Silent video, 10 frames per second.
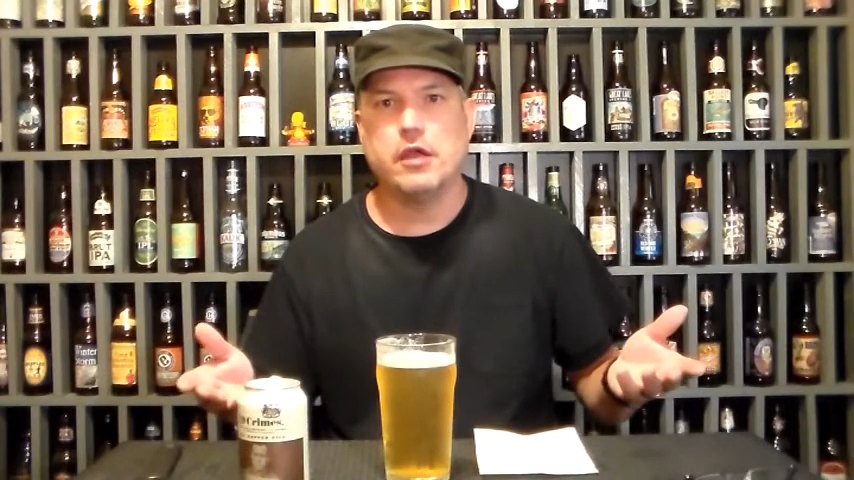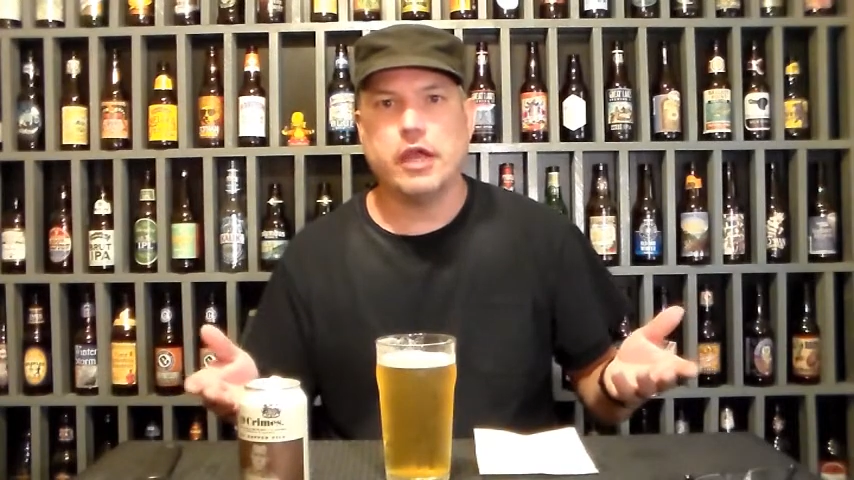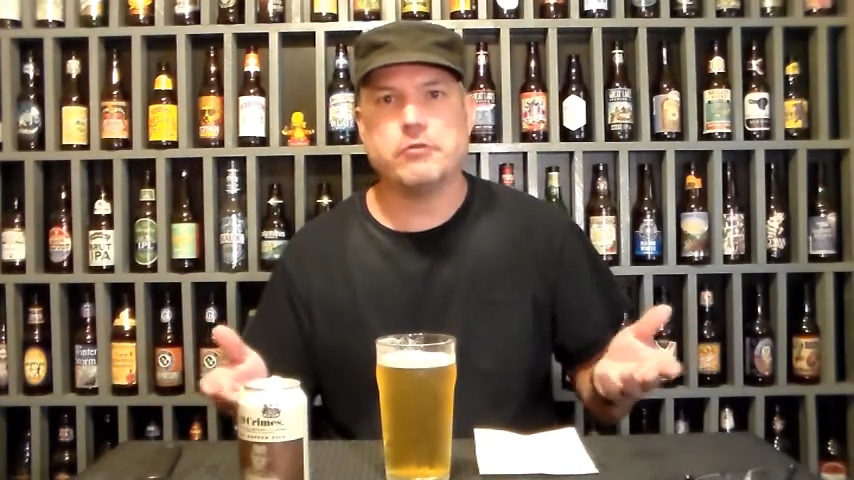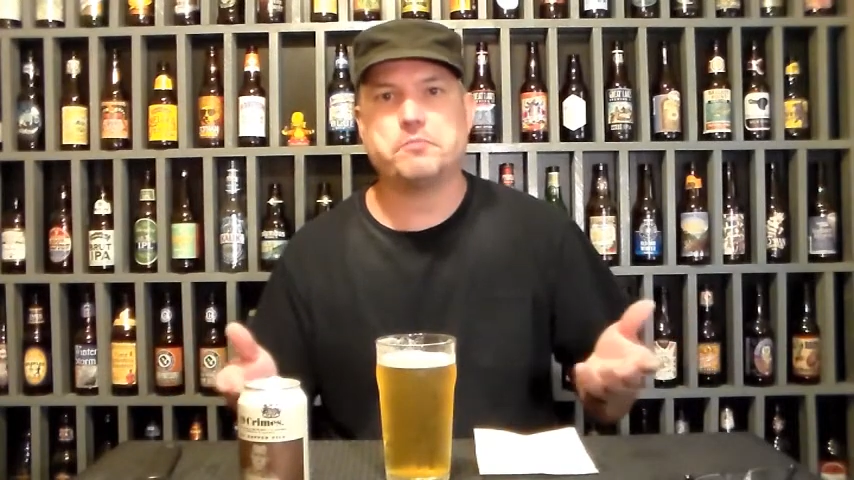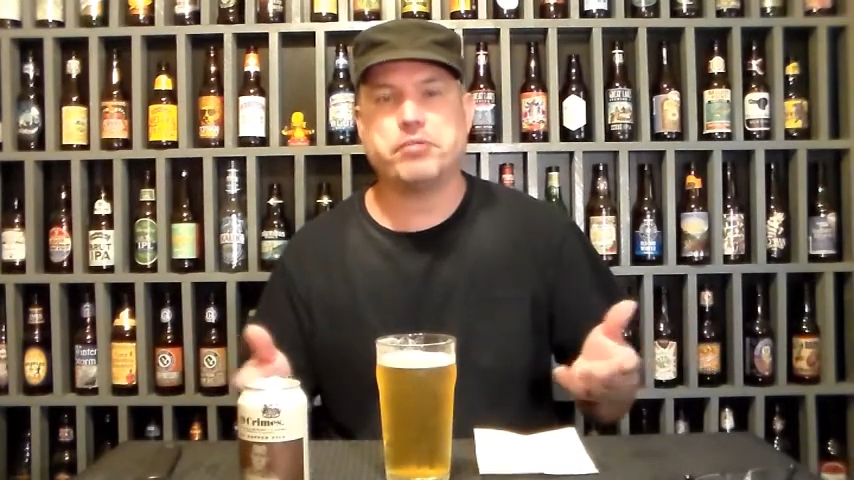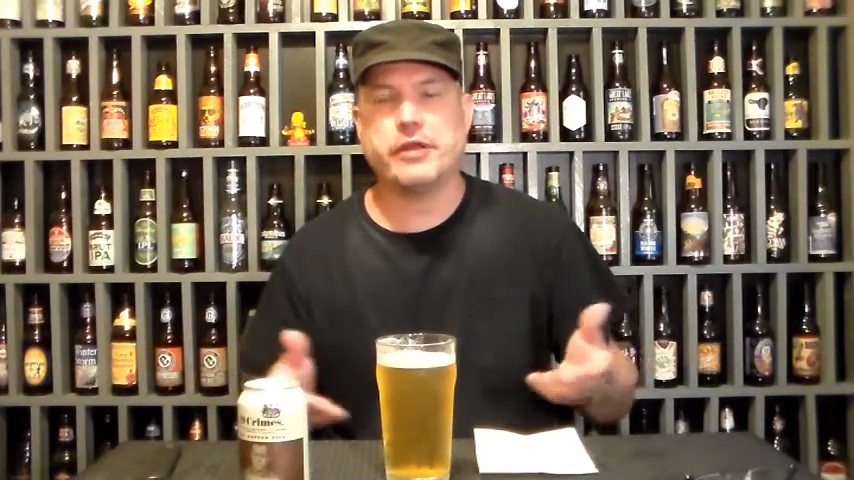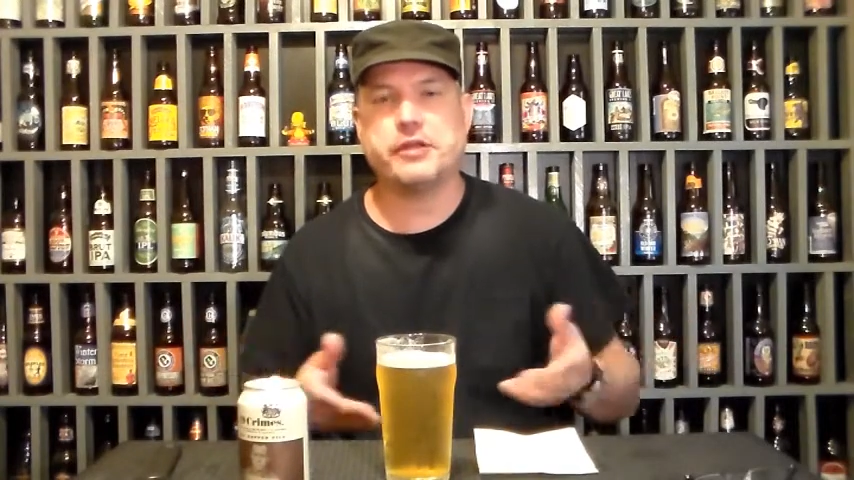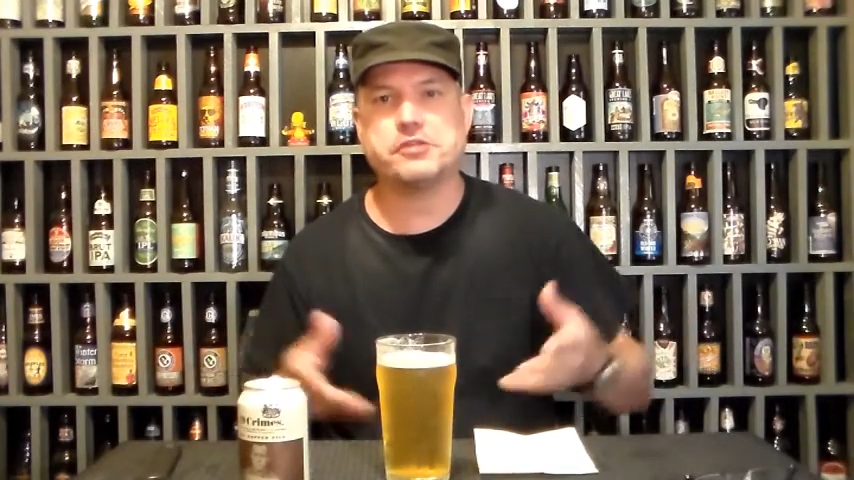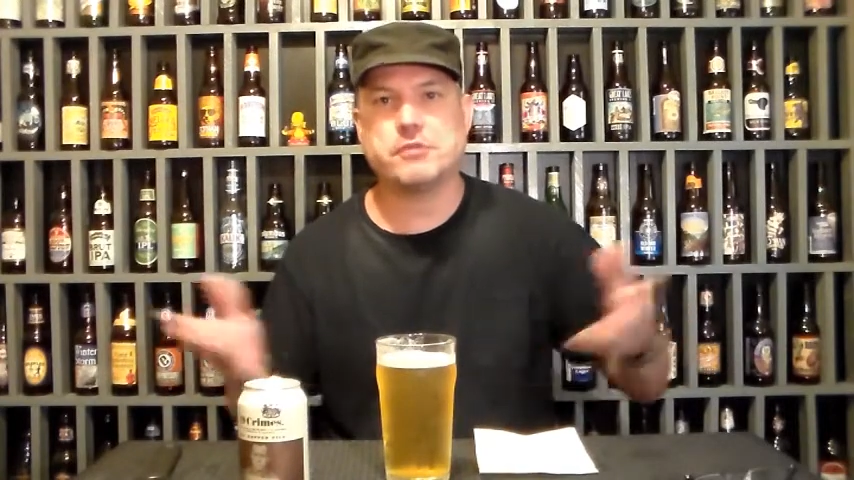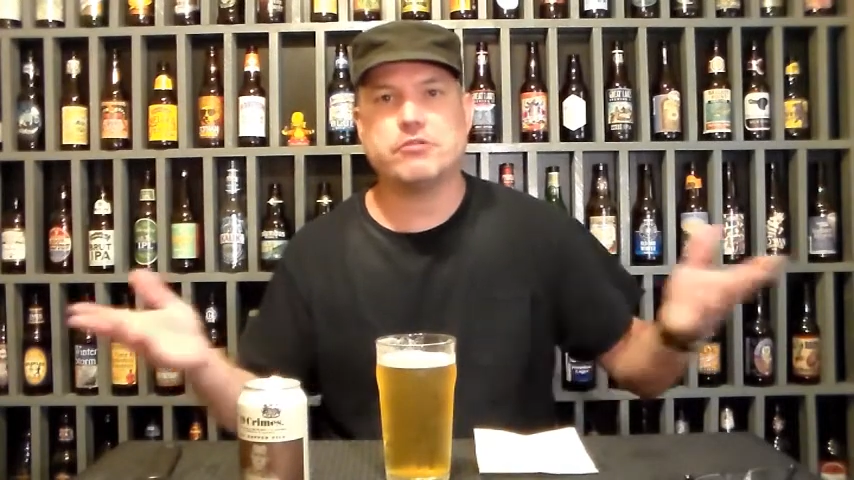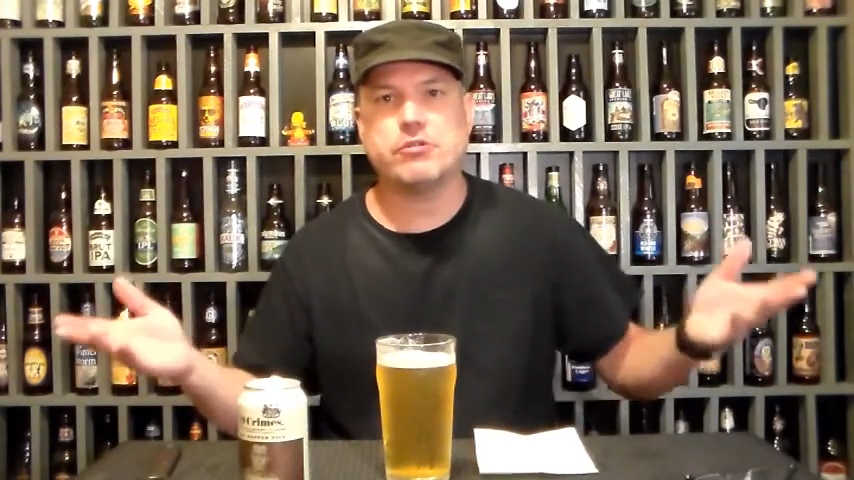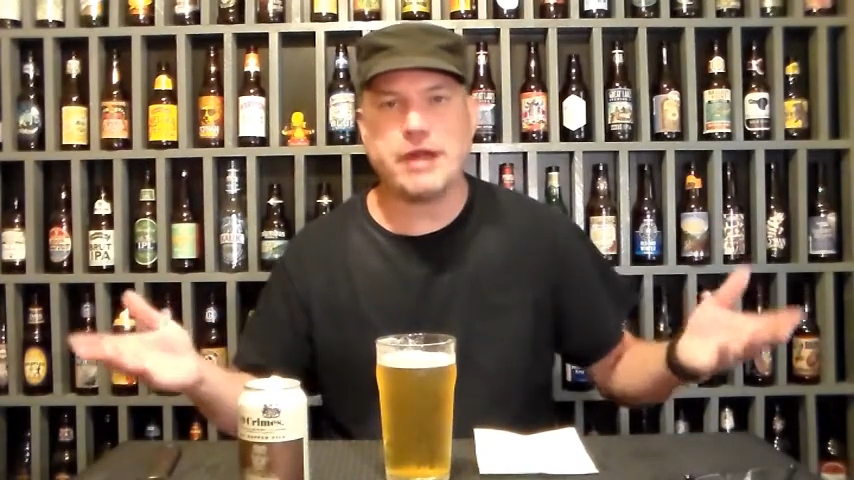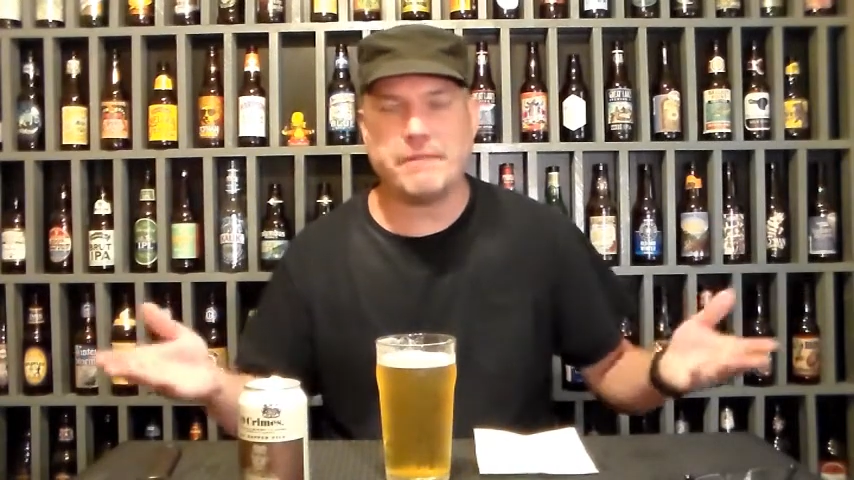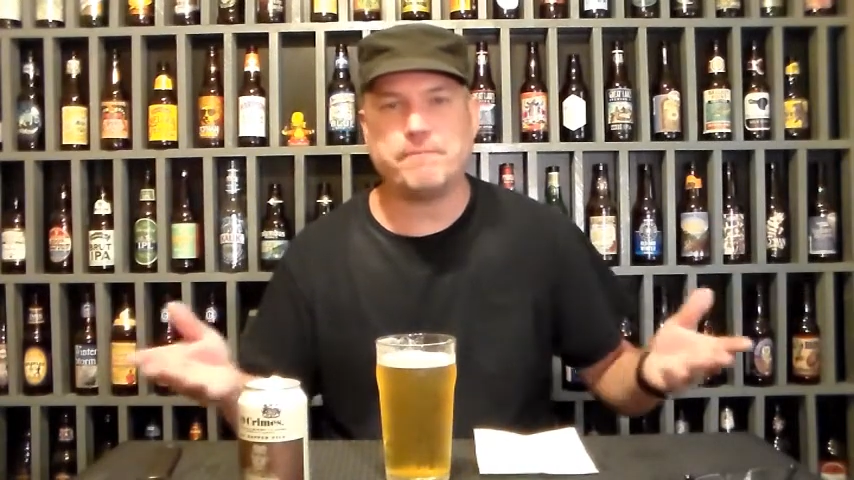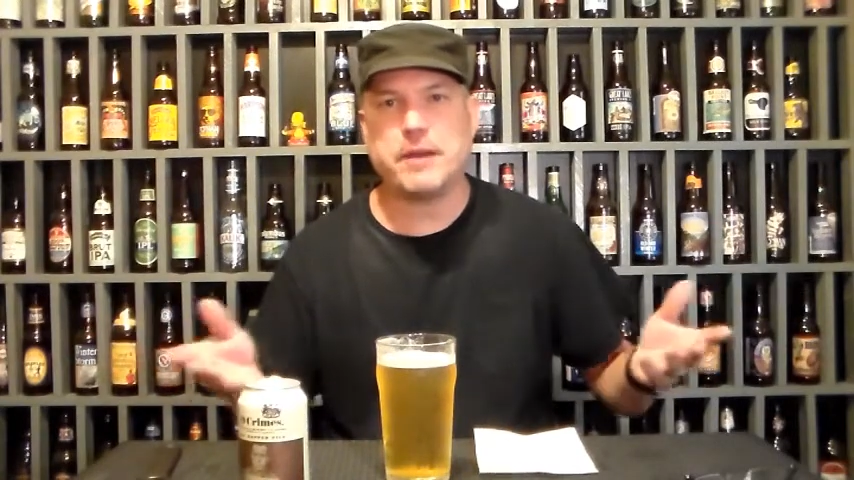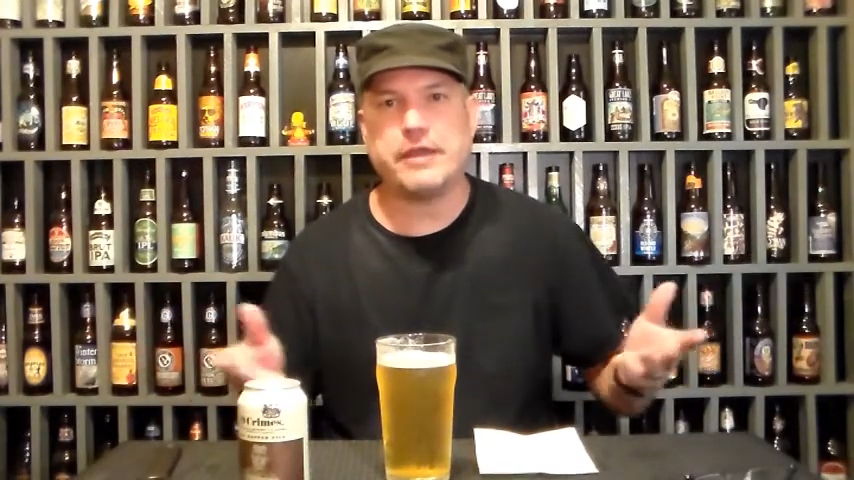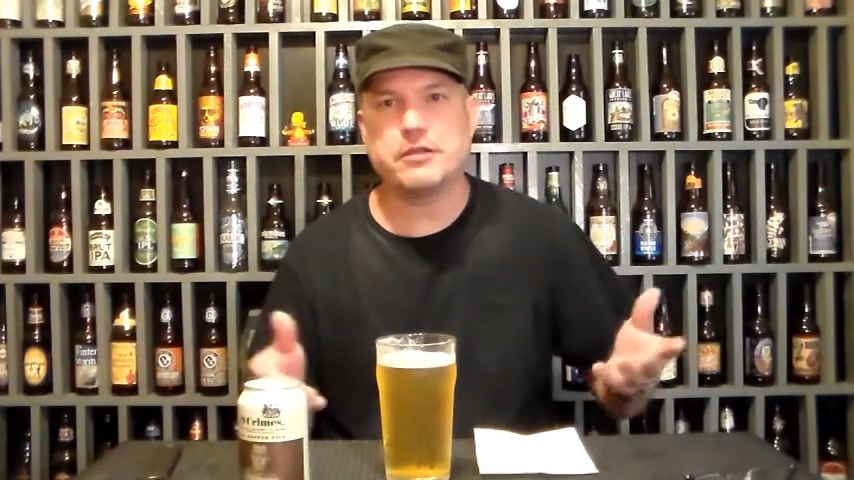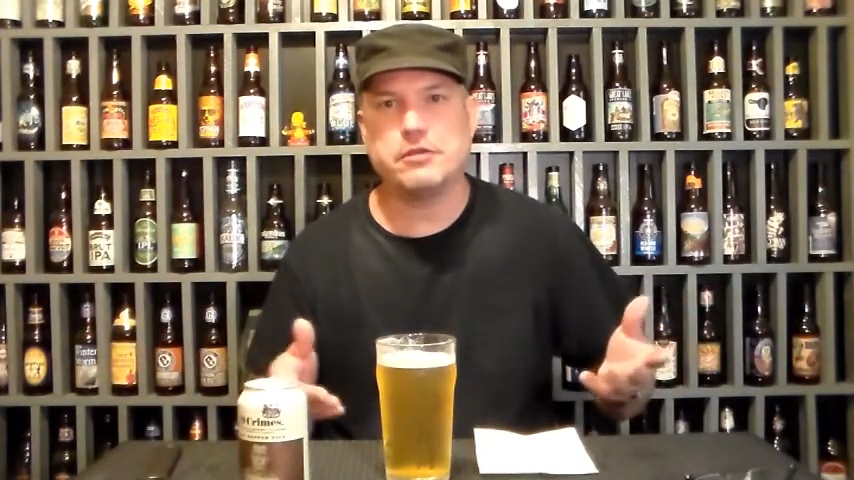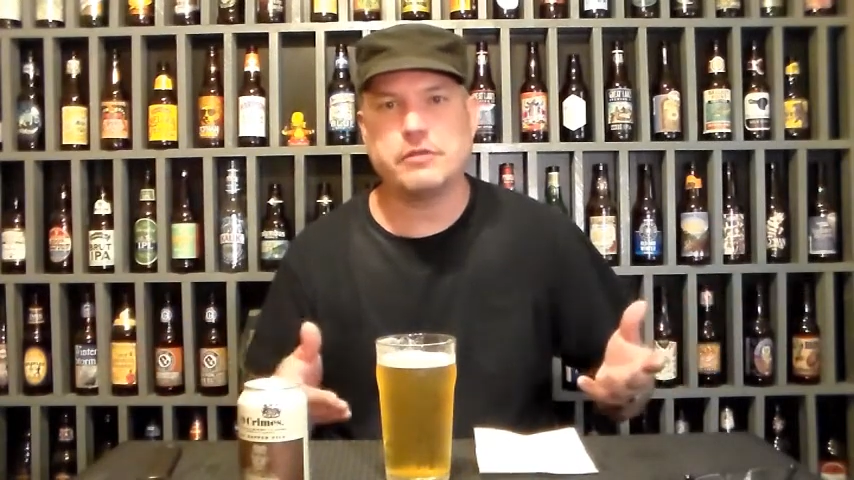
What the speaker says: It was playing some crap by